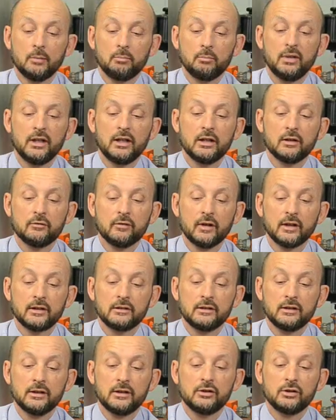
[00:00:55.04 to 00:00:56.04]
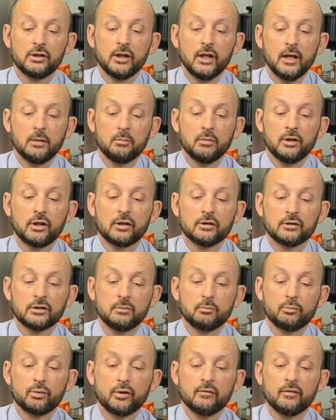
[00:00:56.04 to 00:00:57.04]
a big advantage because
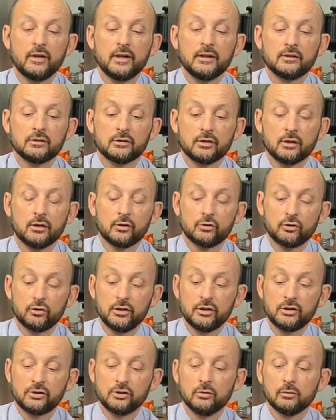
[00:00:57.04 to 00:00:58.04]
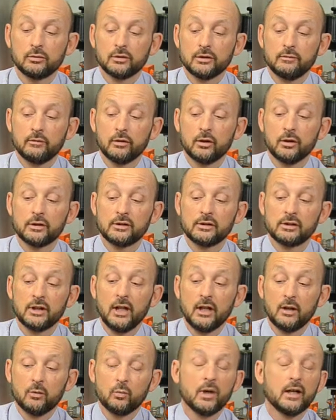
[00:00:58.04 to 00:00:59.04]
it prevents on a traditional device
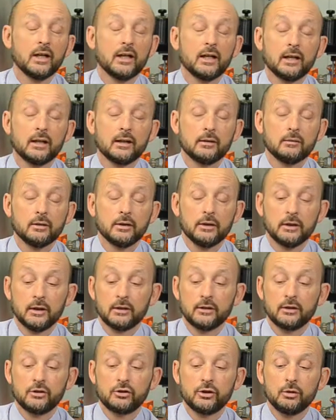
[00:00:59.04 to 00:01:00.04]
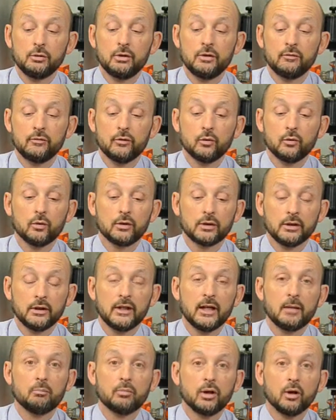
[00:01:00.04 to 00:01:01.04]
where uh, the tuning fork can
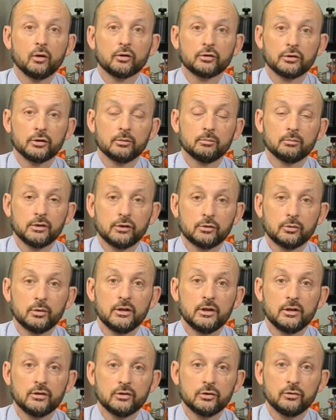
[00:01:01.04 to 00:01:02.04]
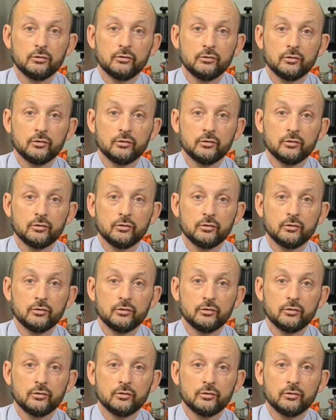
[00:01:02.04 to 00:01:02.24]
get blocked up between the two